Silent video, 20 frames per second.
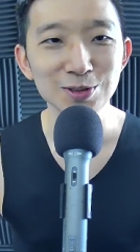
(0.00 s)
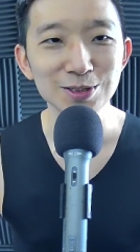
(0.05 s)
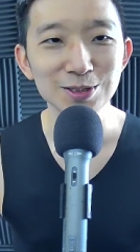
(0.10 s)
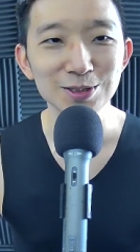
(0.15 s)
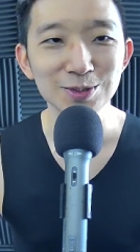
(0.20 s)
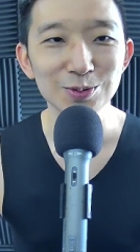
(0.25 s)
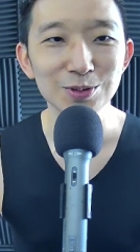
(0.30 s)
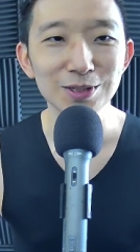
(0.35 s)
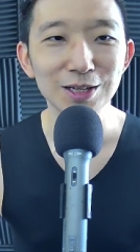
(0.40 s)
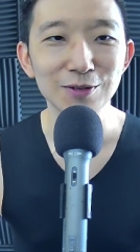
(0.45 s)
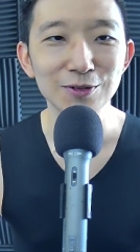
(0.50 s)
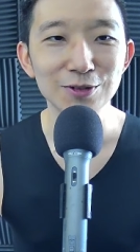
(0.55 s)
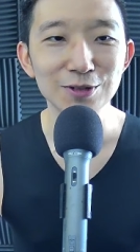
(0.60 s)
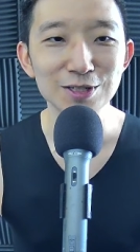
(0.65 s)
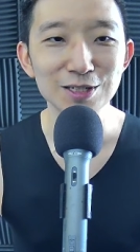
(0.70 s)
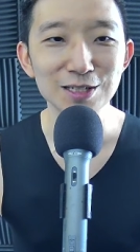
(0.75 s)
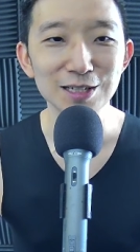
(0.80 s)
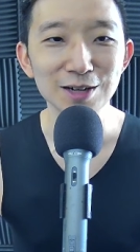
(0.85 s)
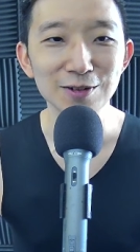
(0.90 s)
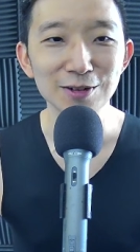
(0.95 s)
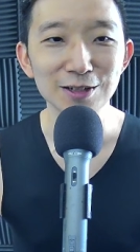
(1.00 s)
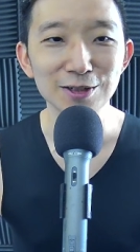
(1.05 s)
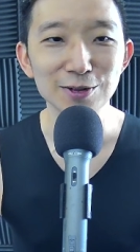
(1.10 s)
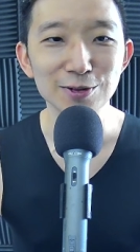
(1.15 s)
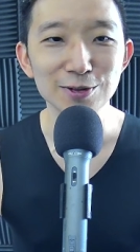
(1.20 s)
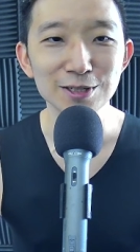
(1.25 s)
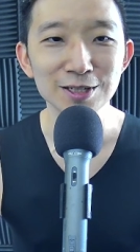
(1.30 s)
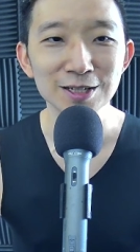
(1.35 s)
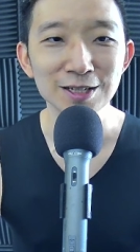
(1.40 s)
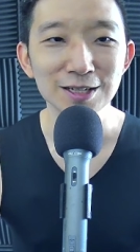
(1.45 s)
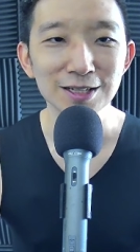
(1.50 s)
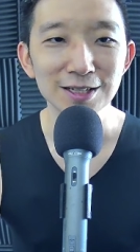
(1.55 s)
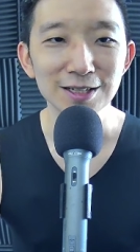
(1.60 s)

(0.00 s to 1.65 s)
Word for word: we'll, have to see how it goes.